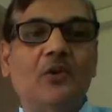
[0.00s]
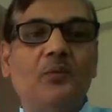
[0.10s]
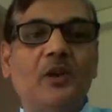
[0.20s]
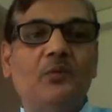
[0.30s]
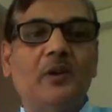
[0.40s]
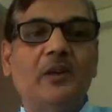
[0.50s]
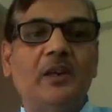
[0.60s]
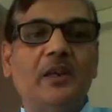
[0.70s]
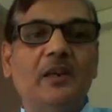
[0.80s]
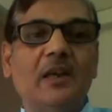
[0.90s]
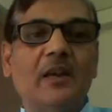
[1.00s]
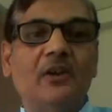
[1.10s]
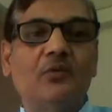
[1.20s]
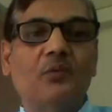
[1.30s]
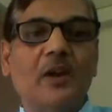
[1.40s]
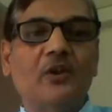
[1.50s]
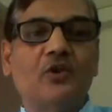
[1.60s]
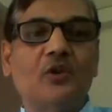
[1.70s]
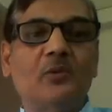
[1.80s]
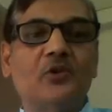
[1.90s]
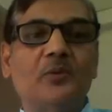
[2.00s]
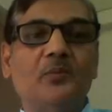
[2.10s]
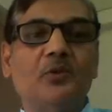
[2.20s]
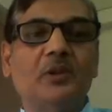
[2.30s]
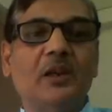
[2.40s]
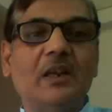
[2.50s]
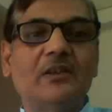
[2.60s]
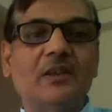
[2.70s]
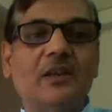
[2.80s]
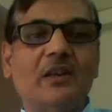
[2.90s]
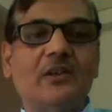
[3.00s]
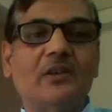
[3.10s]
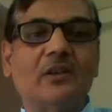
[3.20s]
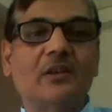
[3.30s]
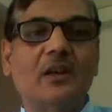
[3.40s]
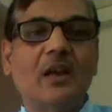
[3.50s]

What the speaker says: will only inherit Y chromosome to the next generation.